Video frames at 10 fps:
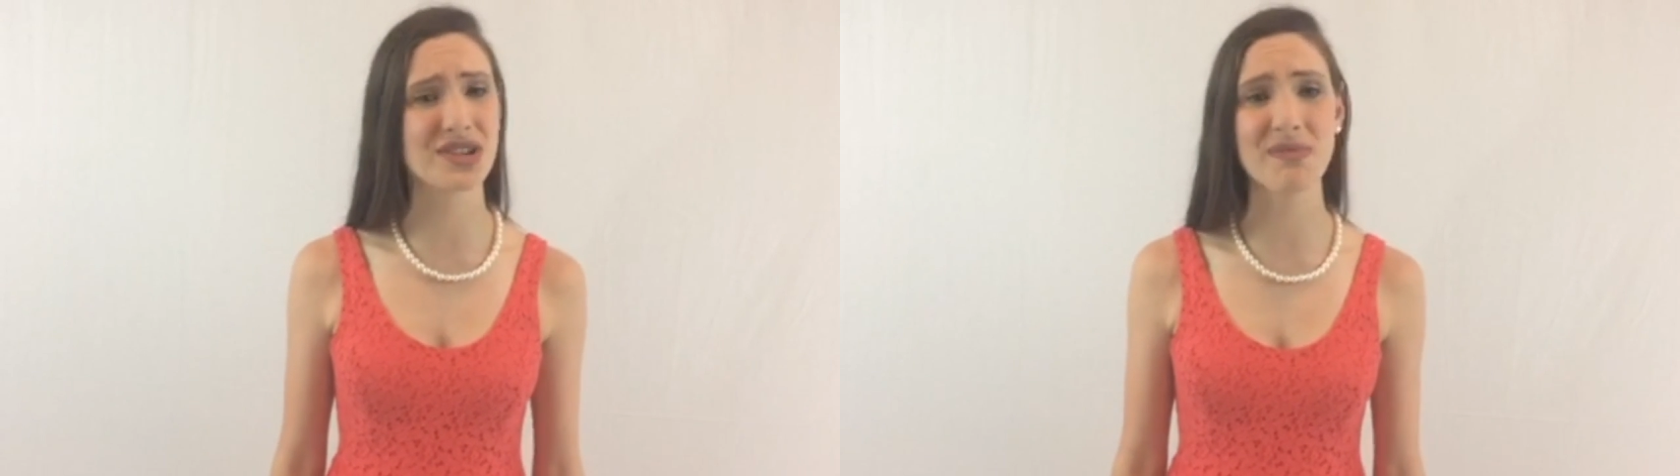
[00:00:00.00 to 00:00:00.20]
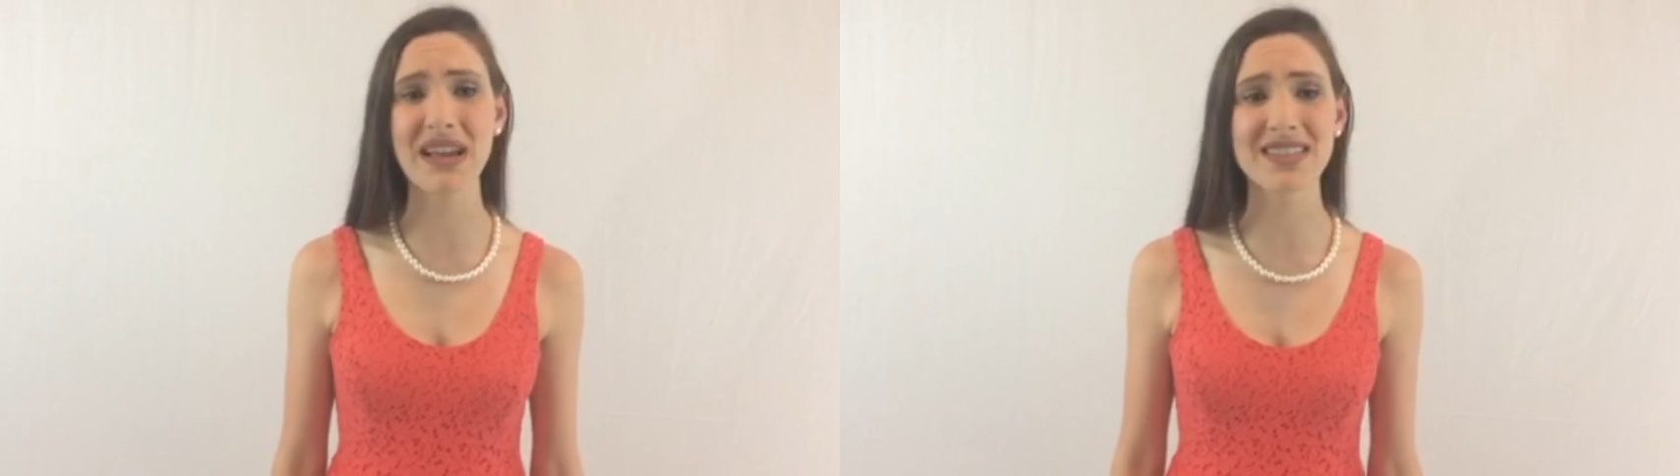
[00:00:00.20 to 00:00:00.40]

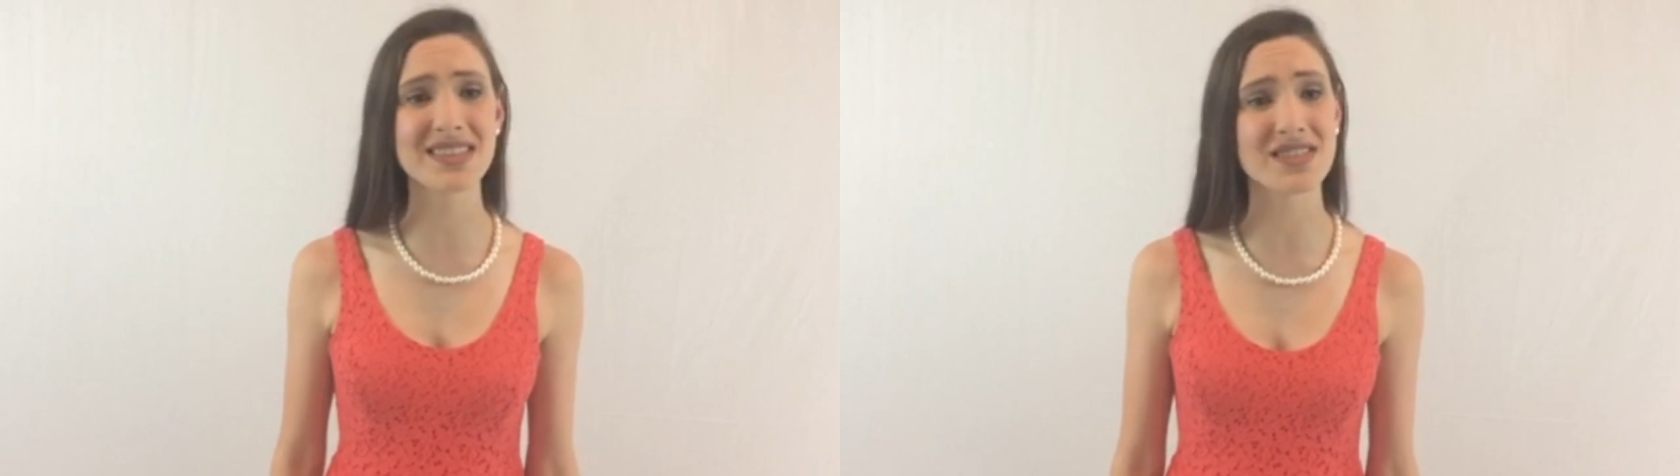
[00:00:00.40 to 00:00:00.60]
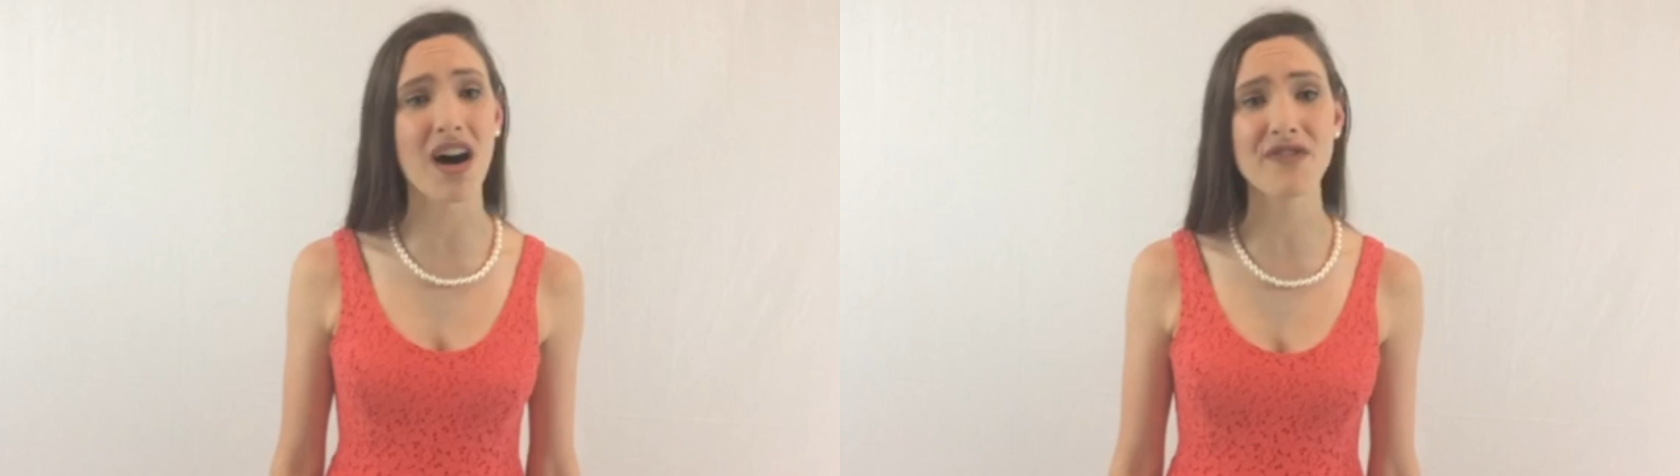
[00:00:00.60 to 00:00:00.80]
to make
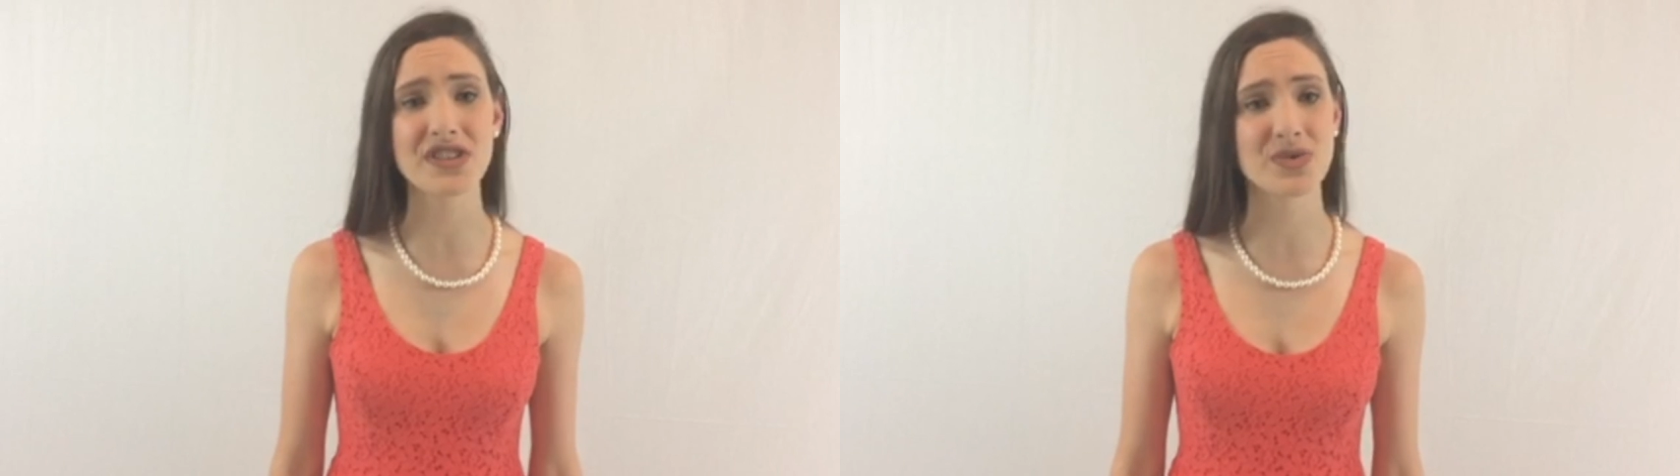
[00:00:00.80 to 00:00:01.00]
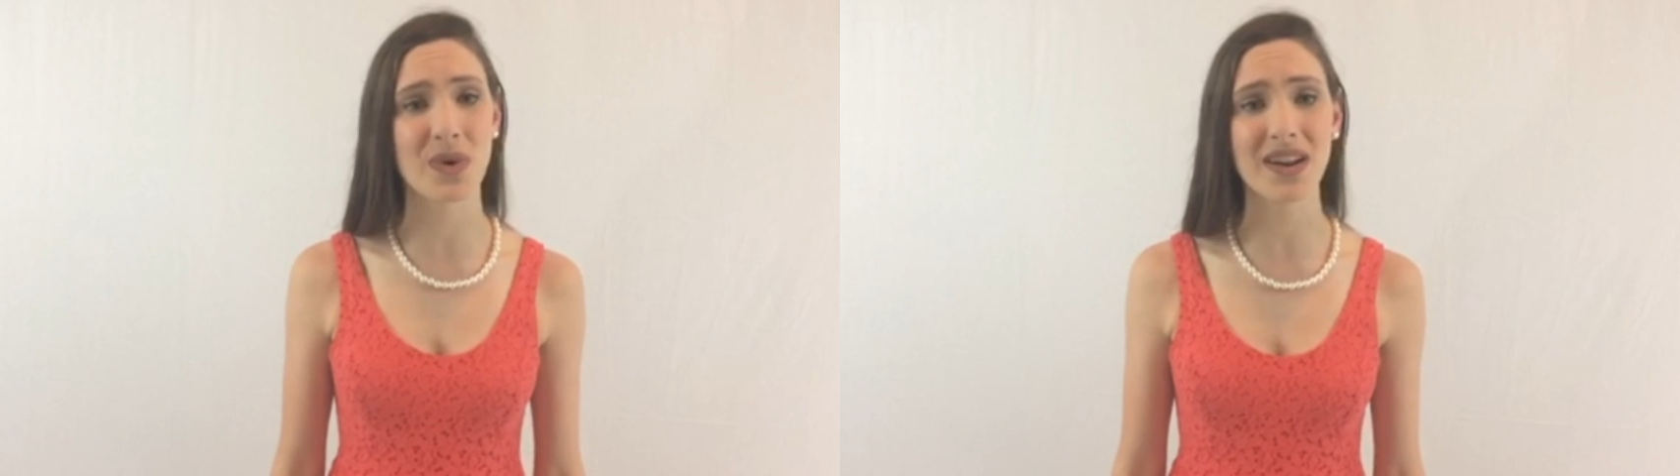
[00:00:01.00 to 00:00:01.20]
this
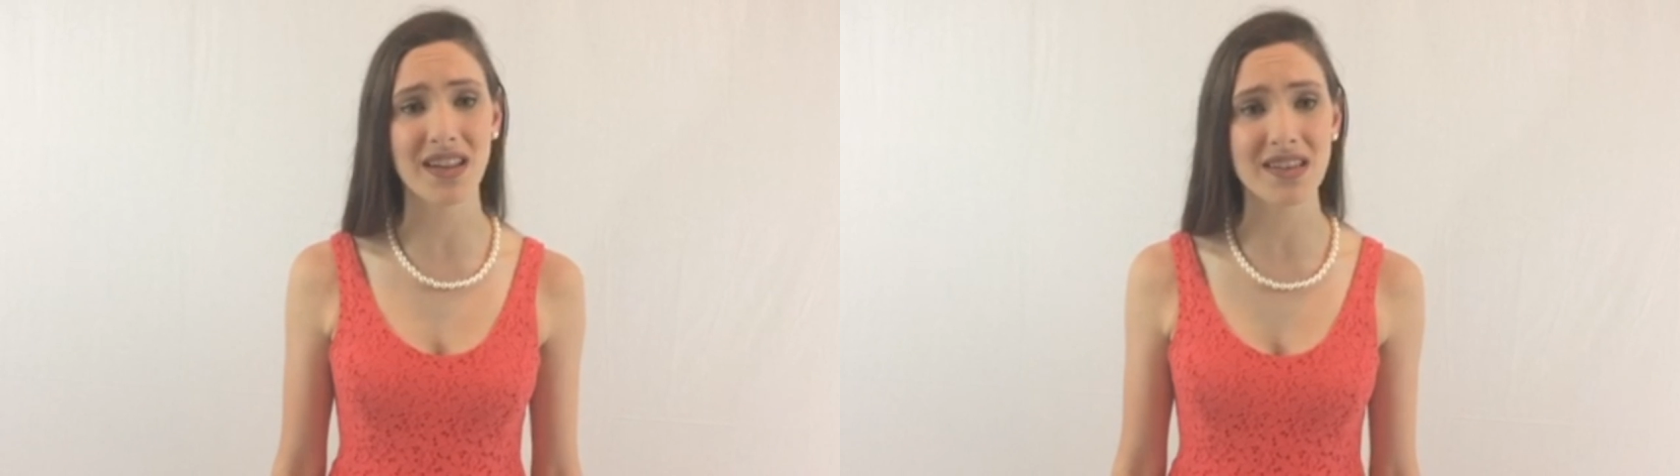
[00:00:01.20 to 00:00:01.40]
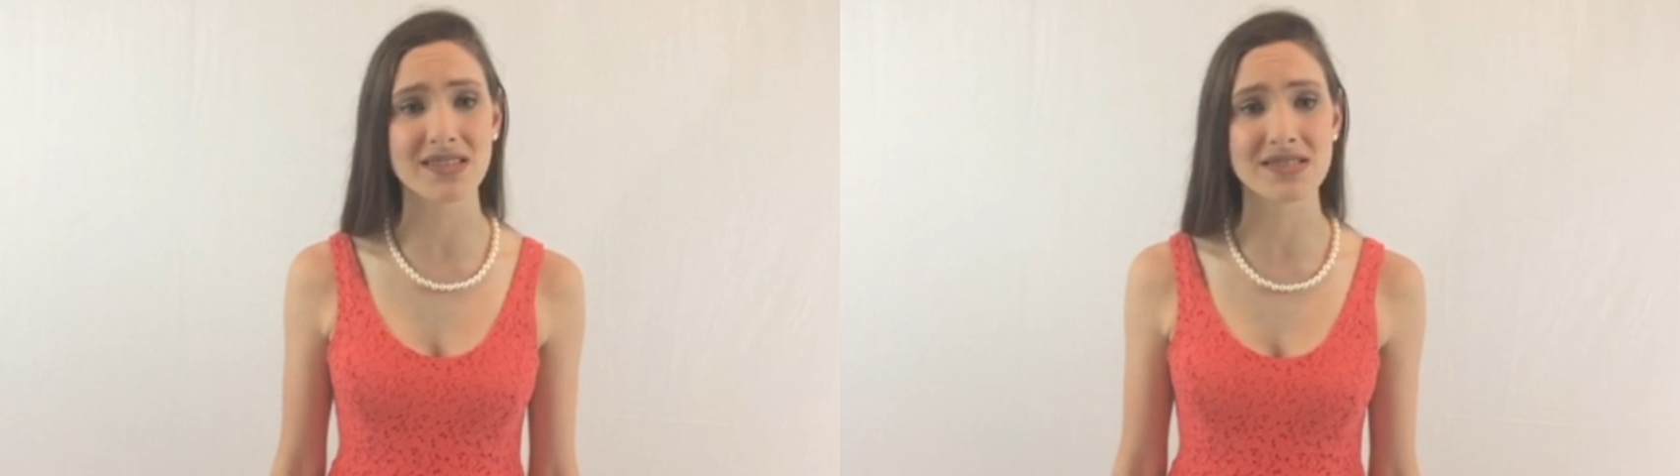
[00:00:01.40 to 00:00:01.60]
office what it
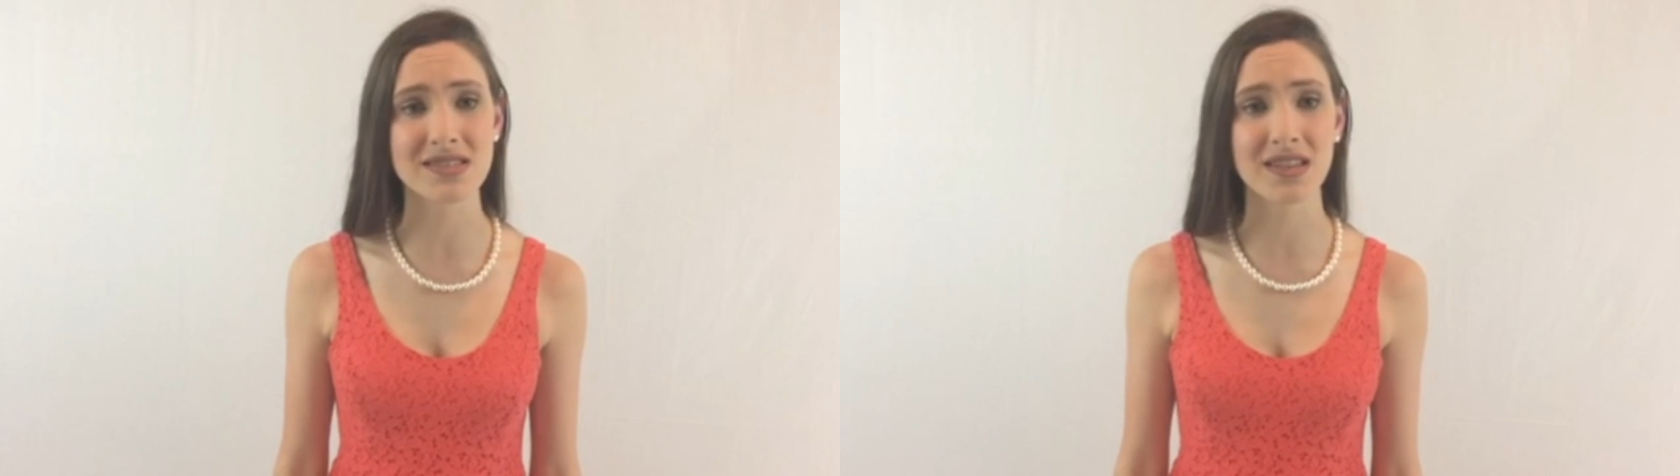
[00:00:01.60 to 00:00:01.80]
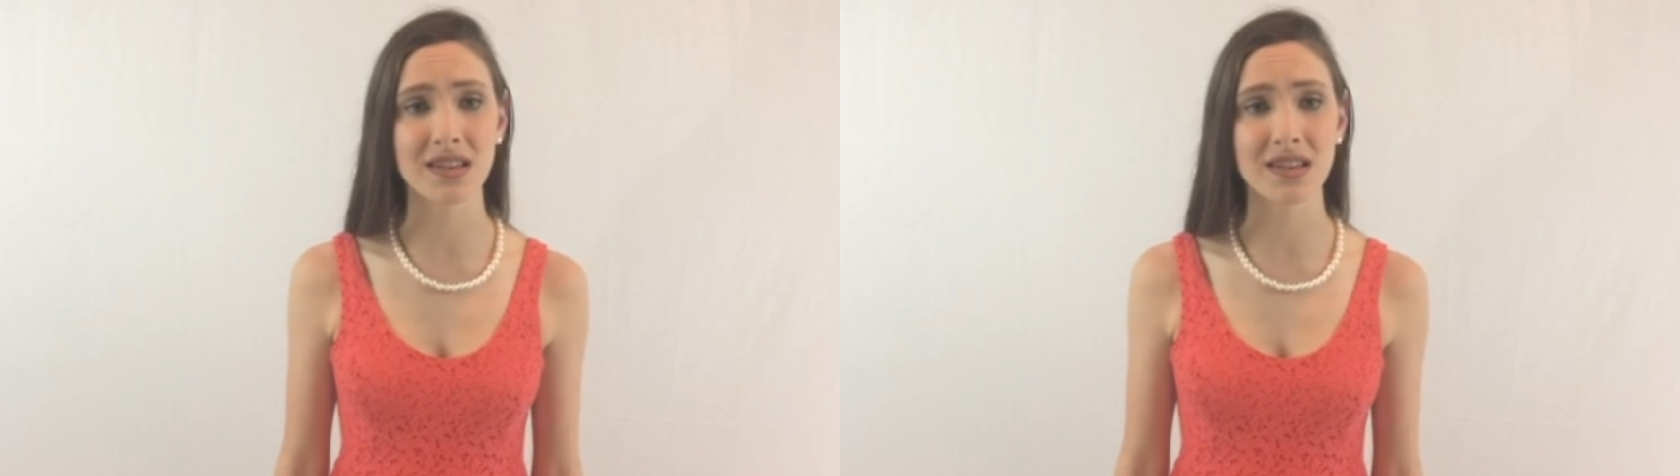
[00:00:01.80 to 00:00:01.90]
is.